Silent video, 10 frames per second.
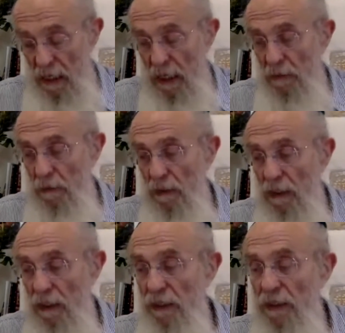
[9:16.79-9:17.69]
it was
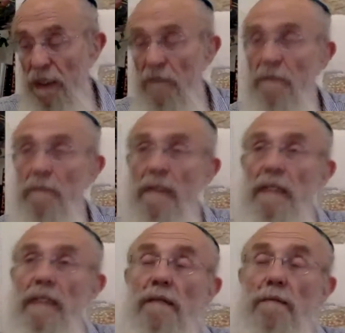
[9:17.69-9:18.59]
clear to
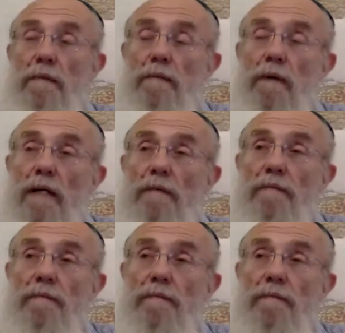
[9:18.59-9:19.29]
everybody that we're one.